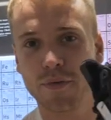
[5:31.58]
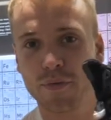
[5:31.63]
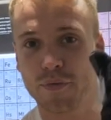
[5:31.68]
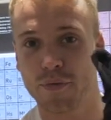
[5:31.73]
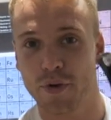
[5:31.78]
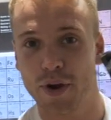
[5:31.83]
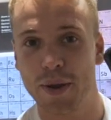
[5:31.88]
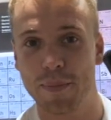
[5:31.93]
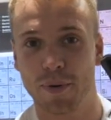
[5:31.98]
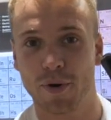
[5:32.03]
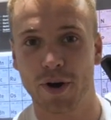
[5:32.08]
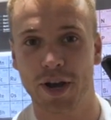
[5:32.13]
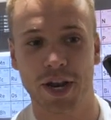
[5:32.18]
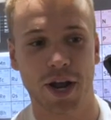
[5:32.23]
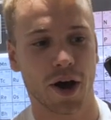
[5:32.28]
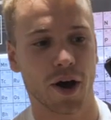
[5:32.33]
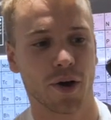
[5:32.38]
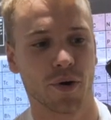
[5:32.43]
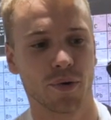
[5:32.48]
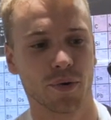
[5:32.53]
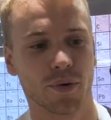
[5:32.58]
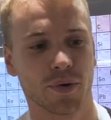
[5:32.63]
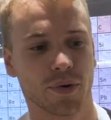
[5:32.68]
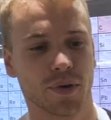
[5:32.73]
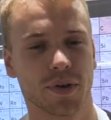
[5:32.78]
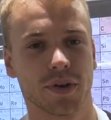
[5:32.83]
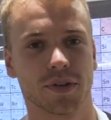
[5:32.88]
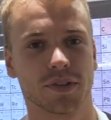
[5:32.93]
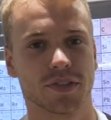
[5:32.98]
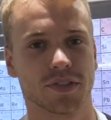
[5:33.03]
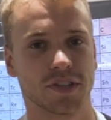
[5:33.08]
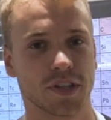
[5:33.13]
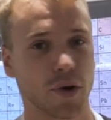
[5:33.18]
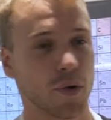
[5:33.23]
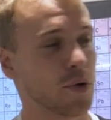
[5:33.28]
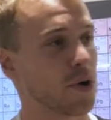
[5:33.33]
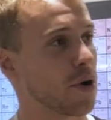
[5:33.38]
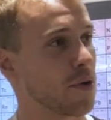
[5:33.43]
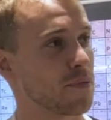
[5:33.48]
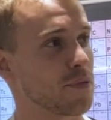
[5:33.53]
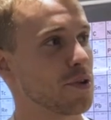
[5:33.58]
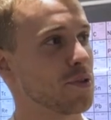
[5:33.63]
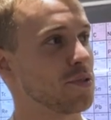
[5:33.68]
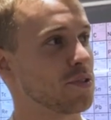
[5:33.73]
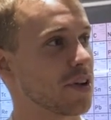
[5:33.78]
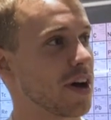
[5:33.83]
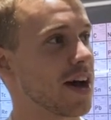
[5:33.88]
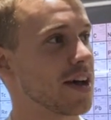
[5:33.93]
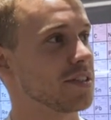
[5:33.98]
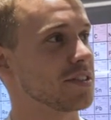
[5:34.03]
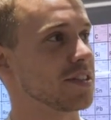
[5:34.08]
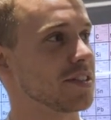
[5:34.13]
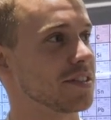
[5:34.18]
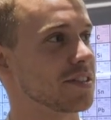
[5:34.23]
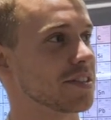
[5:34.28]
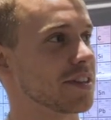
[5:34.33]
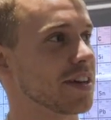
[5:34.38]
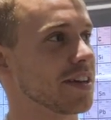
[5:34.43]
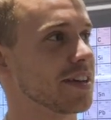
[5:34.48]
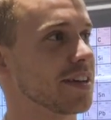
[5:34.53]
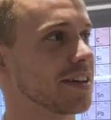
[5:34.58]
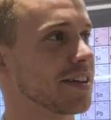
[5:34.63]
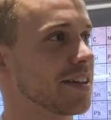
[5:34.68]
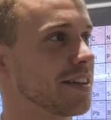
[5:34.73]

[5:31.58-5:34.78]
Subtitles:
3.0. Still got a few sizes, yeah?